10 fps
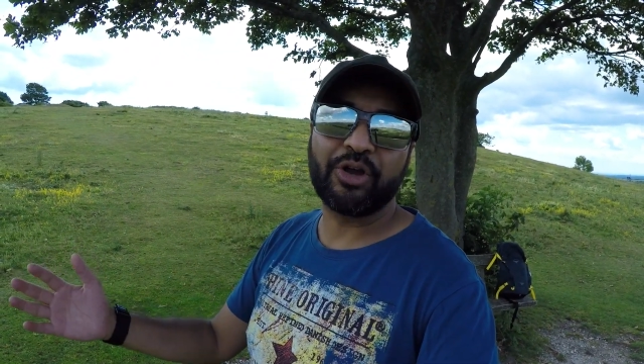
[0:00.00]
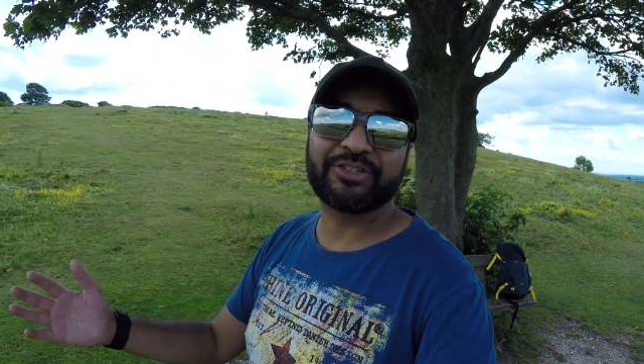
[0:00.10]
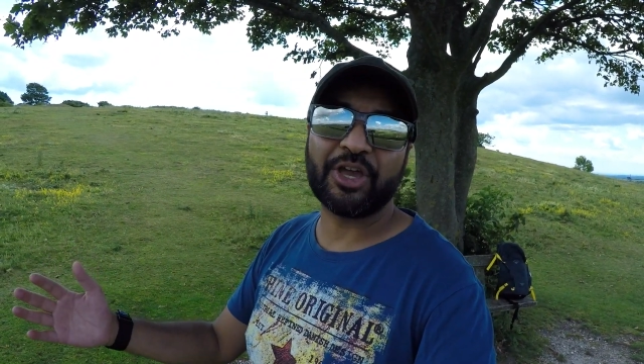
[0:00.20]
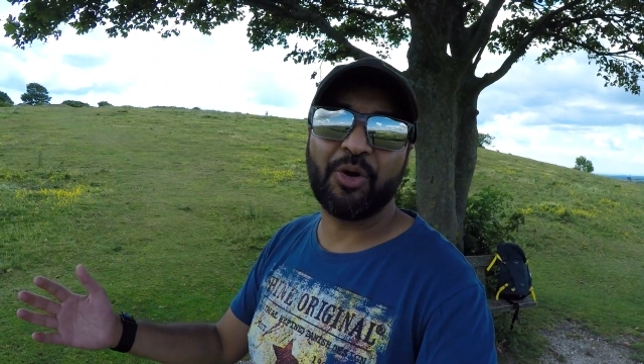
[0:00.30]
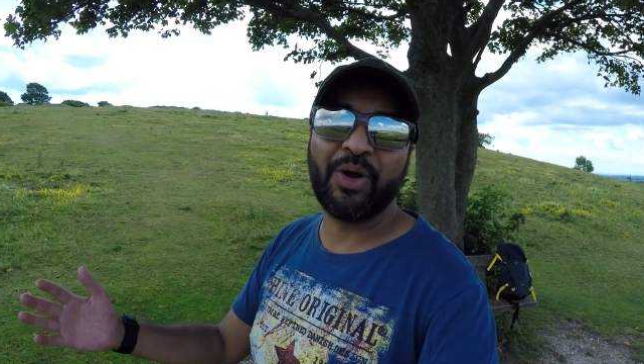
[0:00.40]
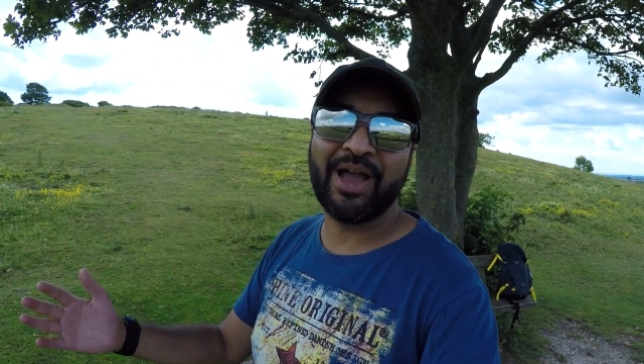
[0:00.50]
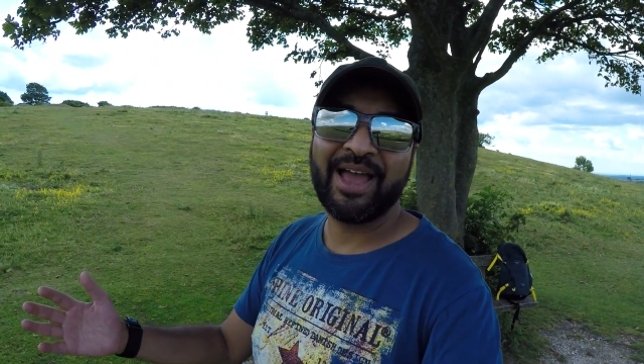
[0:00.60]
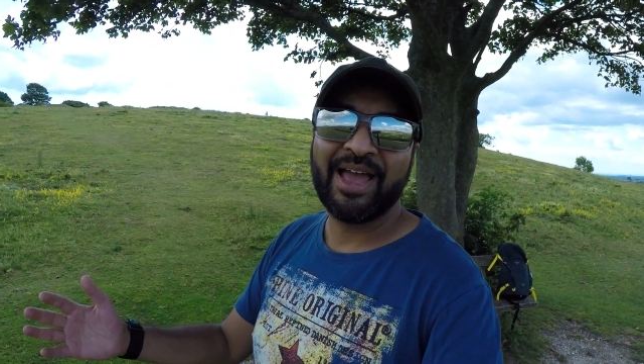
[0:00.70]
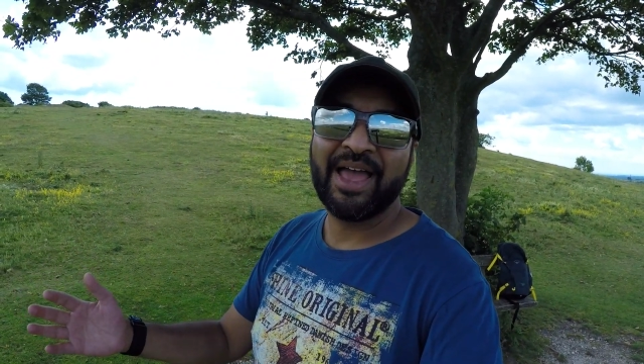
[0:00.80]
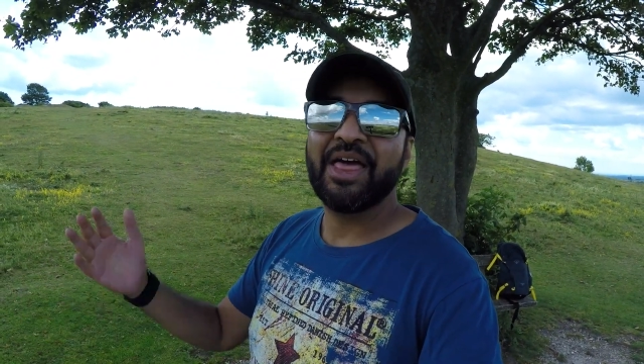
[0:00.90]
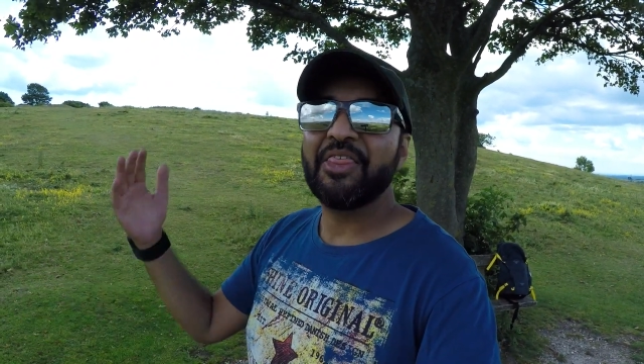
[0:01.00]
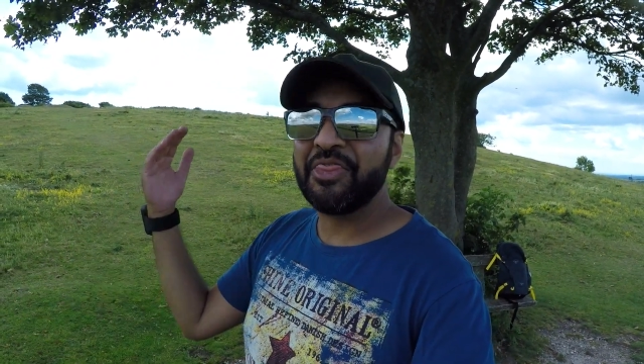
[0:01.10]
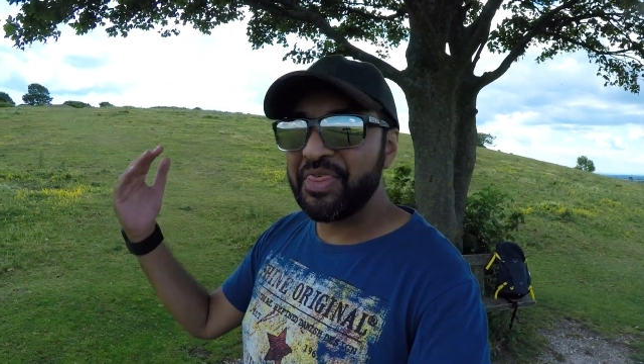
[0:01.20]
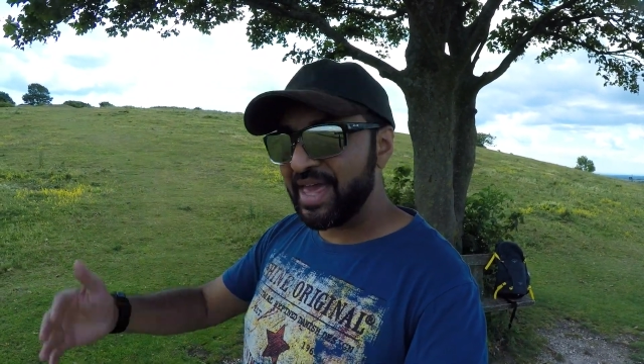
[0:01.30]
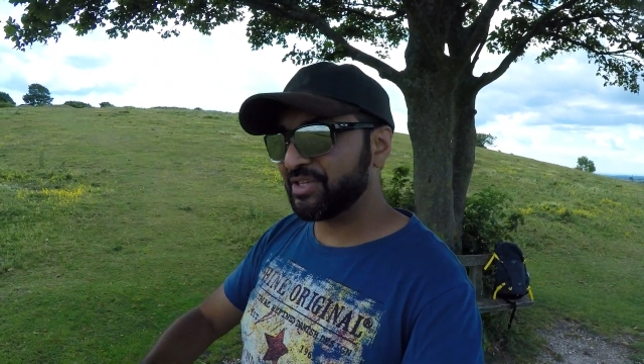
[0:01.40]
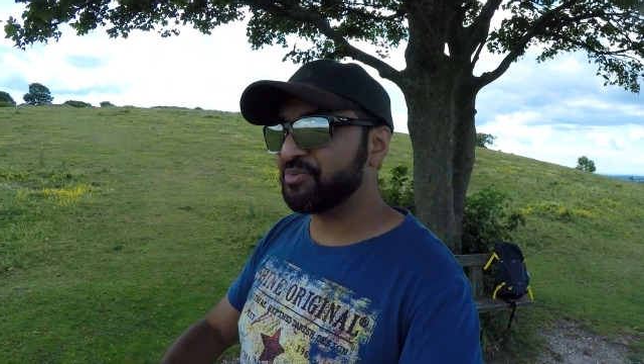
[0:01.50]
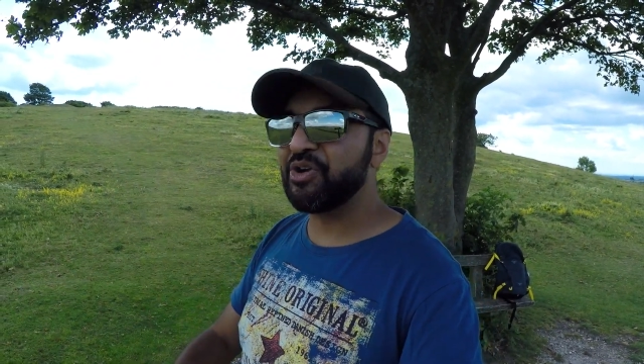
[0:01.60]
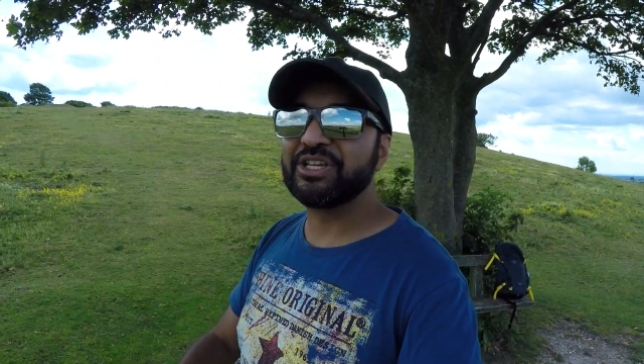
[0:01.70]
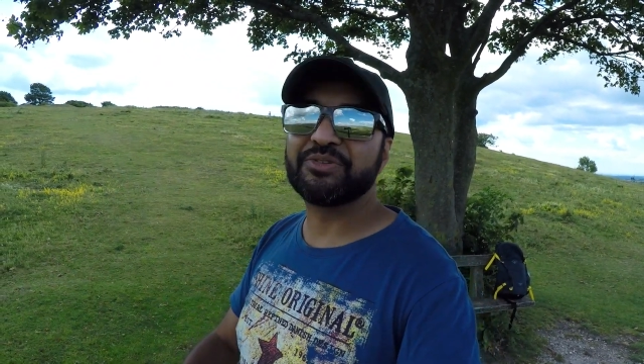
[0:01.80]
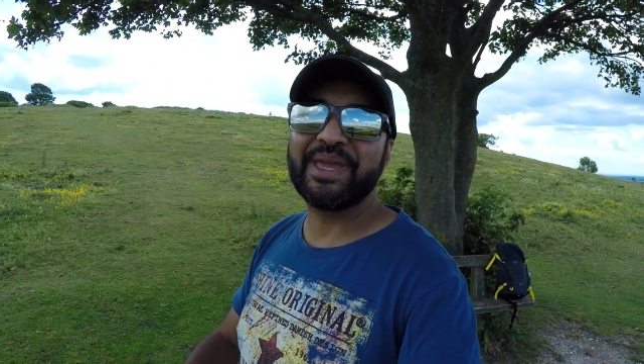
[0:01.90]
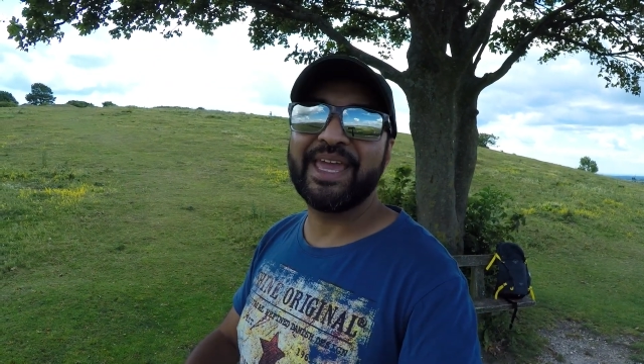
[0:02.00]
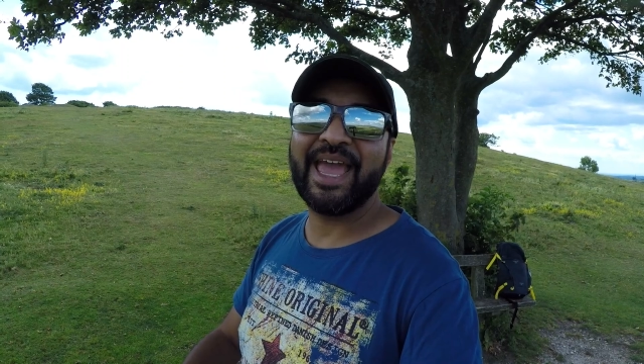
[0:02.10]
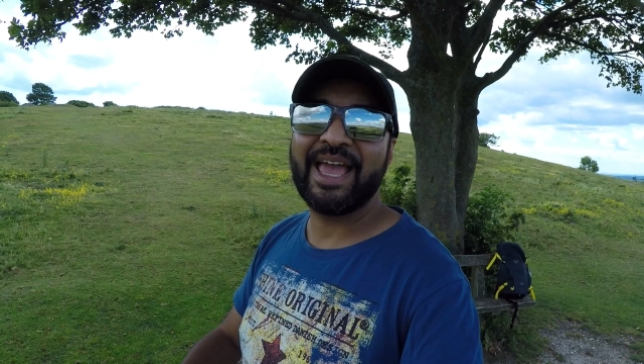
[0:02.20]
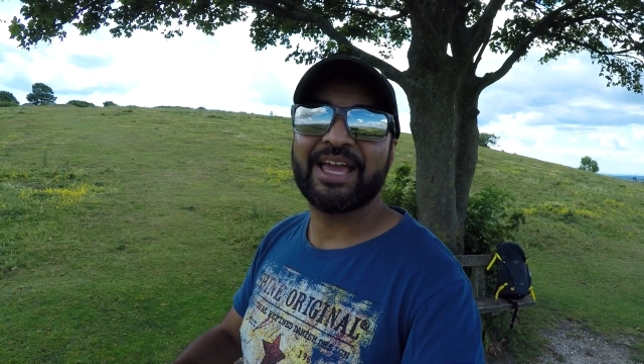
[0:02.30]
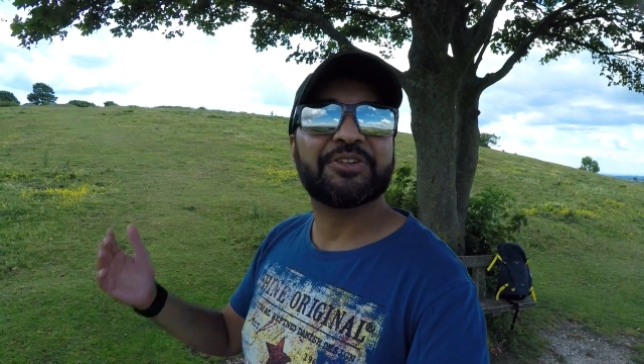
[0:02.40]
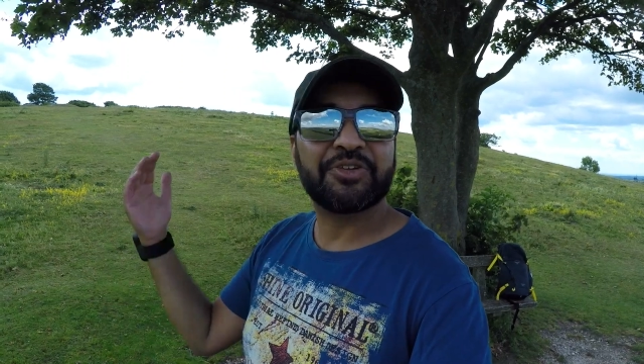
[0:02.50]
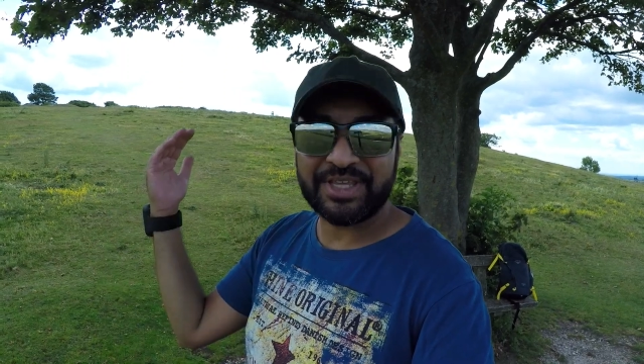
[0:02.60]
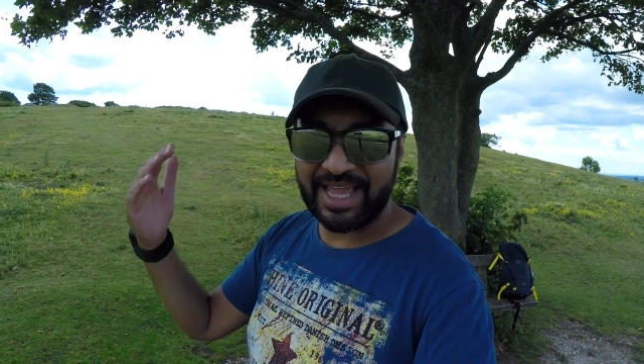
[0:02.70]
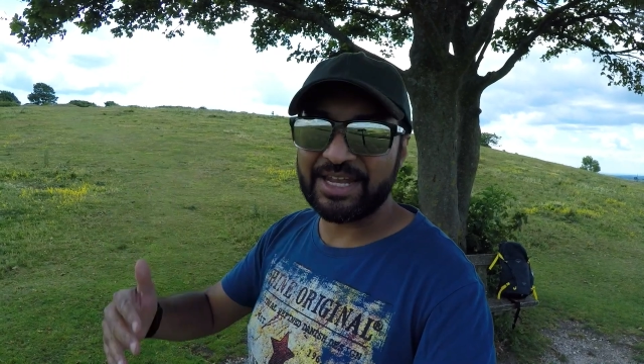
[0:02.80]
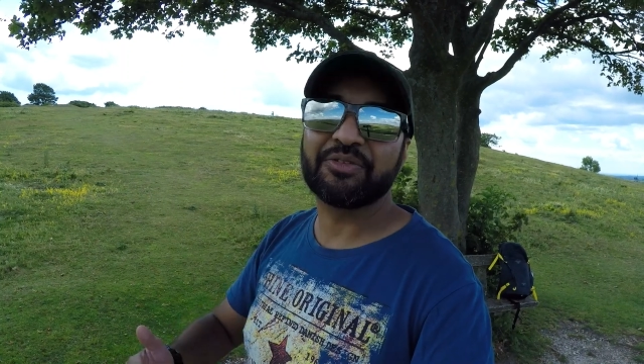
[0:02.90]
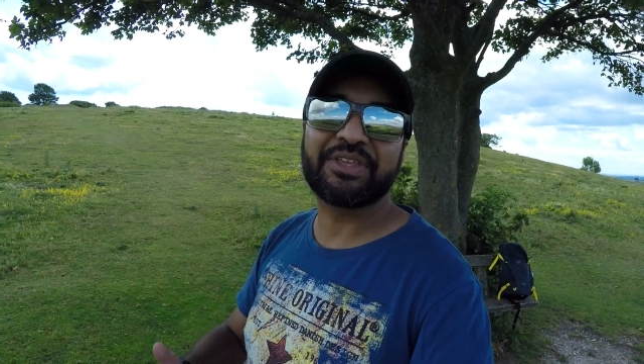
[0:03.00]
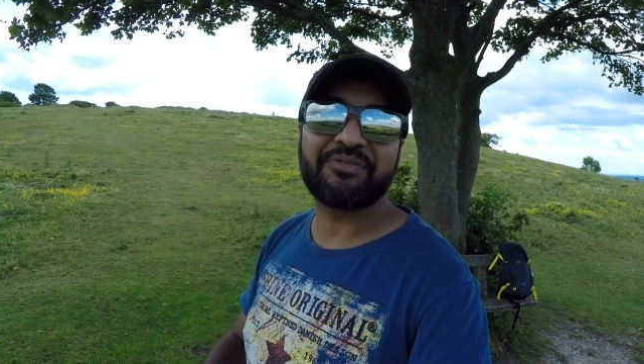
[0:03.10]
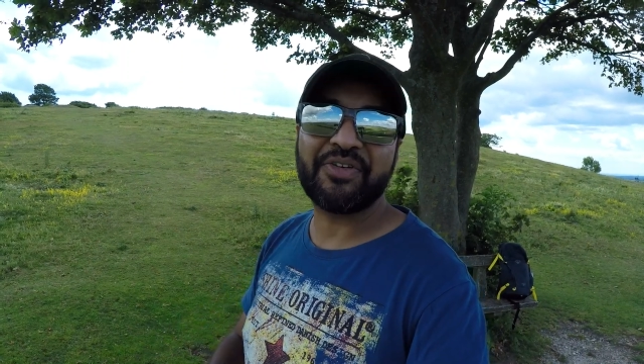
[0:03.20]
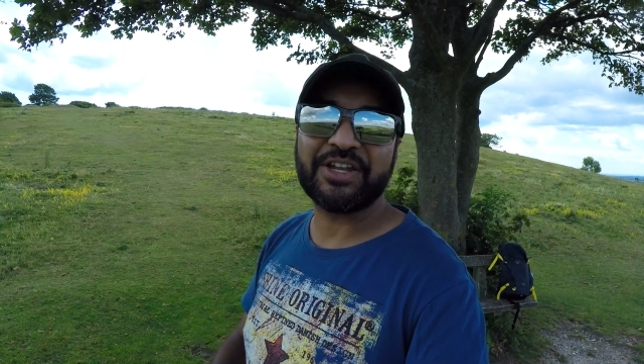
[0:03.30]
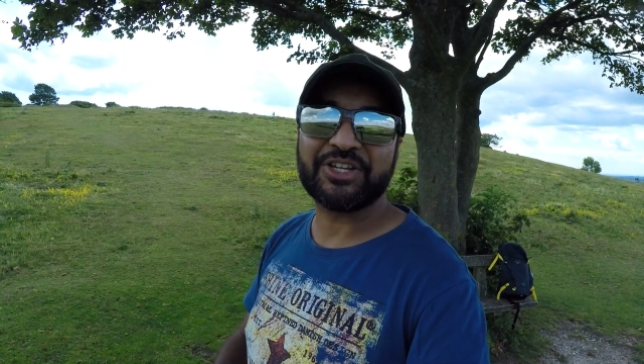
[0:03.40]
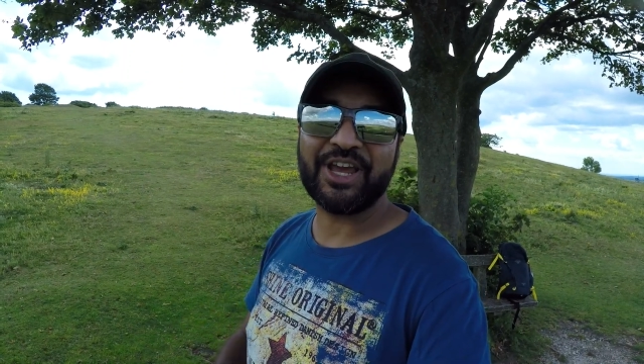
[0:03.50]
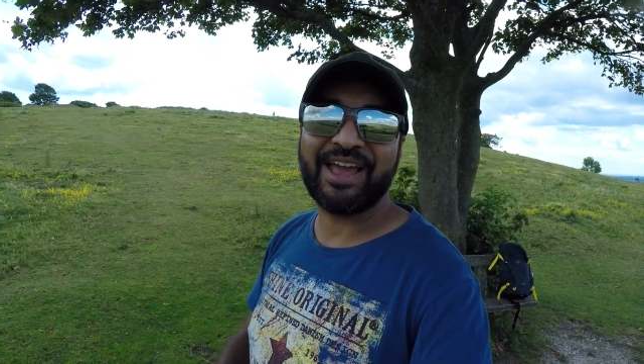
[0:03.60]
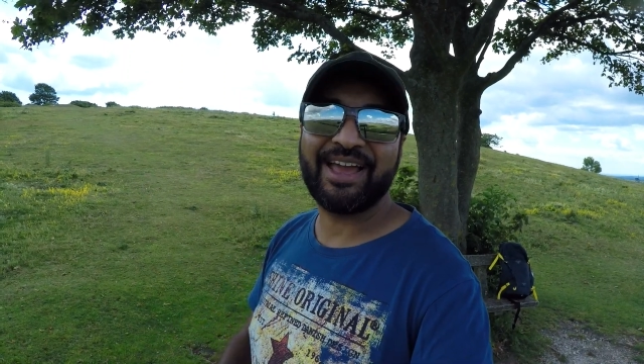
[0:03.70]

So this brings me to the end of the adventure.